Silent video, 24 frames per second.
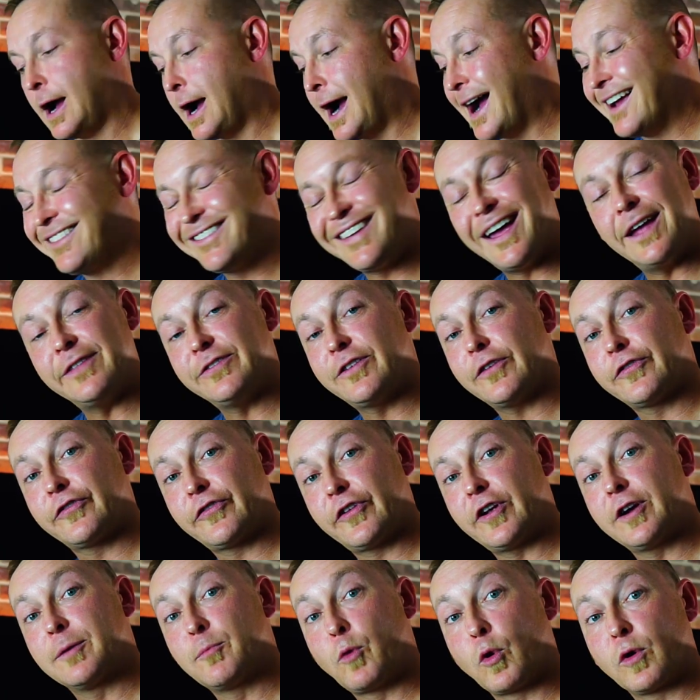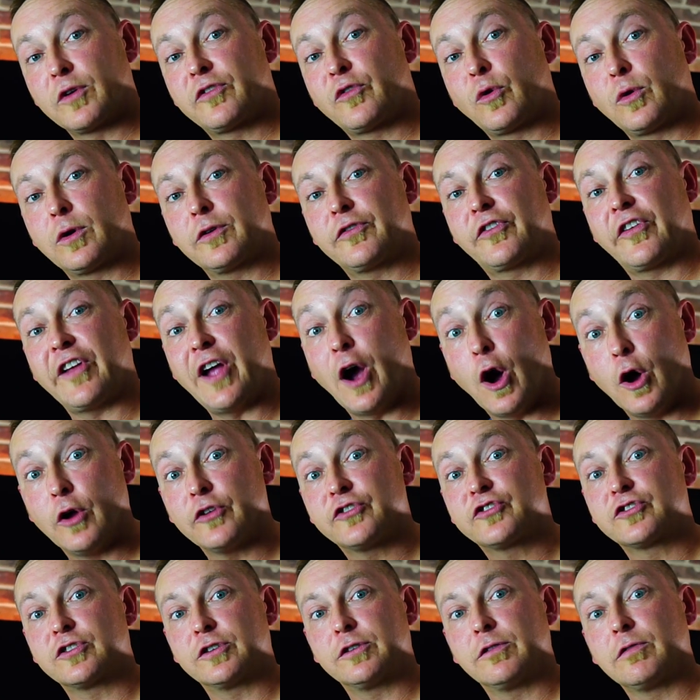I tend to steer more towards the
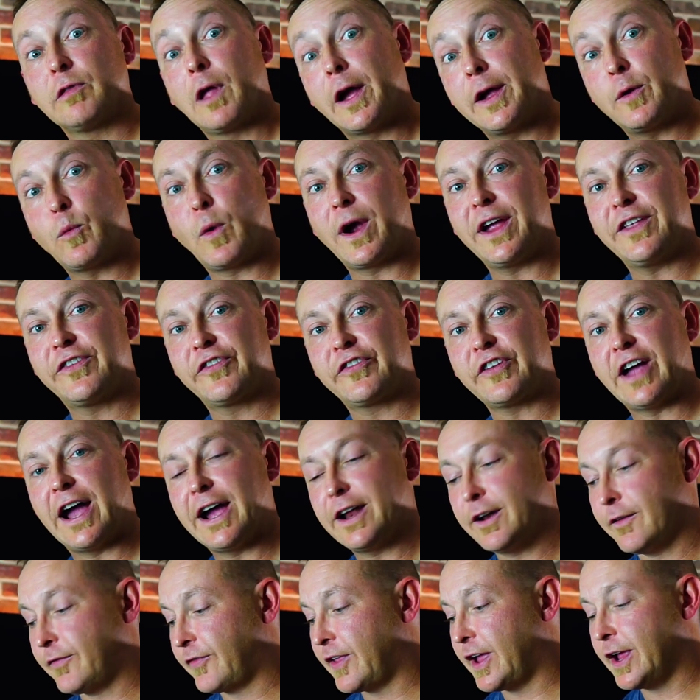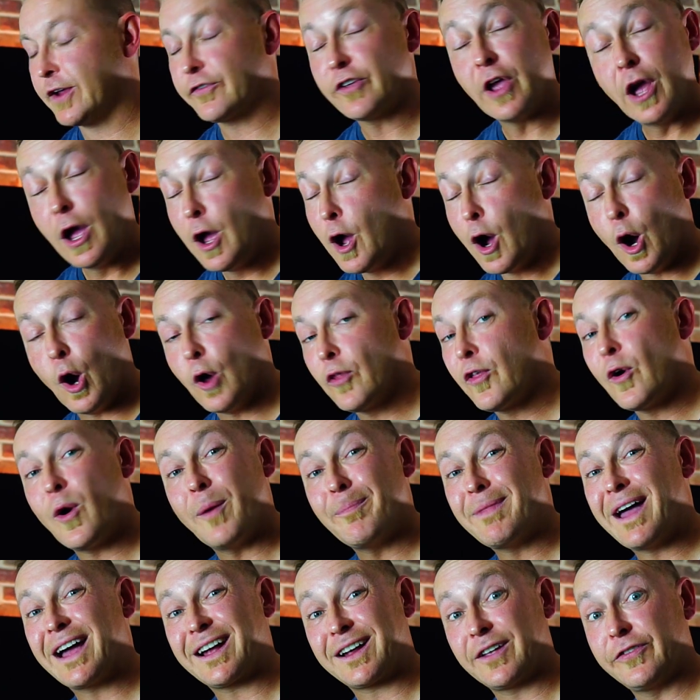ultra lightweight side of things, although
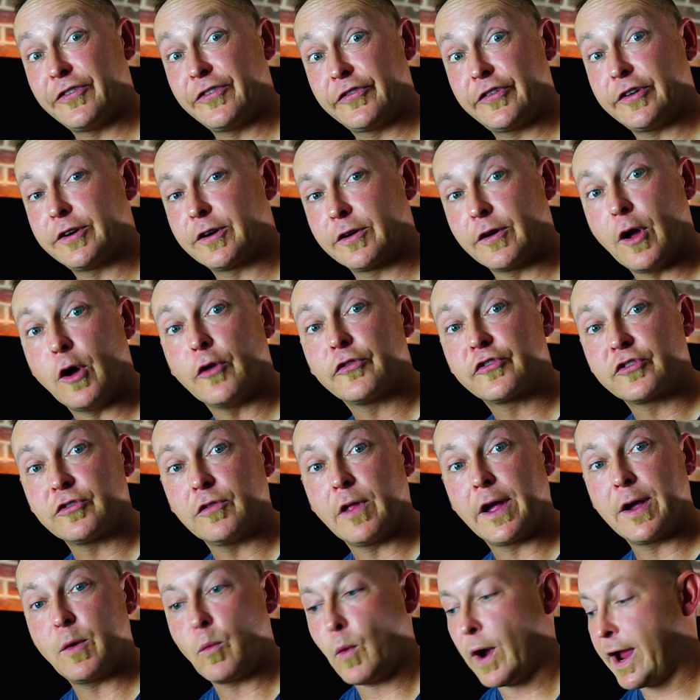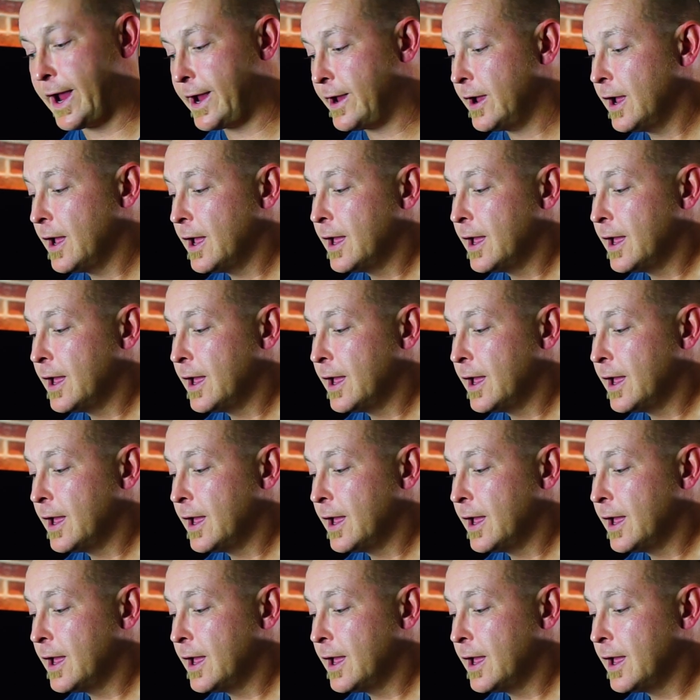I'm not considered ultra lightweight.